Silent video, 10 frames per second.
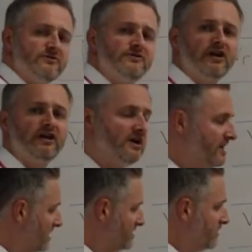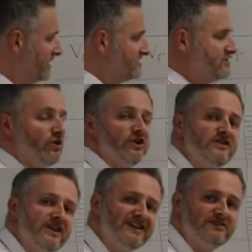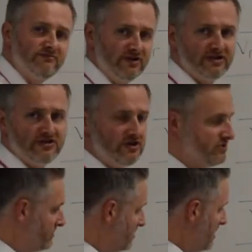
thing is when it's not a nice ratio.